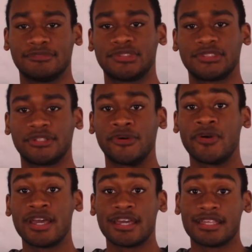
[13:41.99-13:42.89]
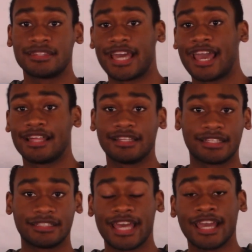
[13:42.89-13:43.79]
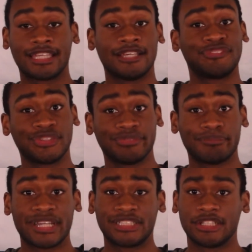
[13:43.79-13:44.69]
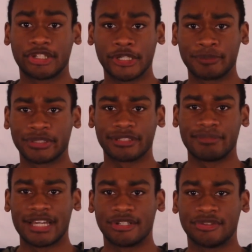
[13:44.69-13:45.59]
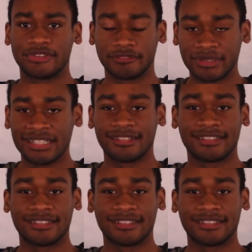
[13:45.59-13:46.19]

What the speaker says: So that gives some dimension to Cobra Commander as well.